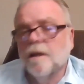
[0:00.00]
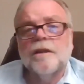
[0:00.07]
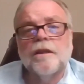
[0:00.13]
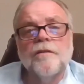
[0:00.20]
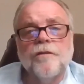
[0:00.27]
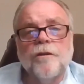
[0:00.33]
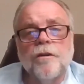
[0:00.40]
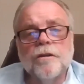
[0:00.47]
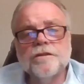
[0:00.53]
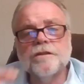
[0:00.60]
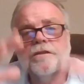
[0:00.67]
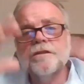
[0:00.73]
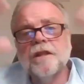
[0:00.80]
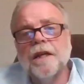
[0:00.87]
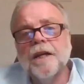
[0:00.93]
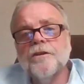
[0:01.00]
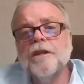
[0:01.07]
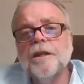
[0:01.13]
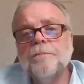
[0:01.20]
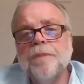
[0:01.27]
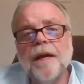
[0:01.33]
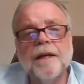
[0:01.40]
The first is
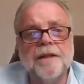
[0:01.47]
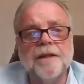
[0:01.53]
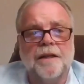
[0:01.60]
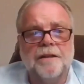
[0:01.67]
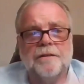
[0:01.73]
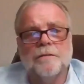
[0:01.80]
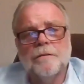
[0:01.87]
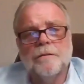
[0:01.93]
interdependent.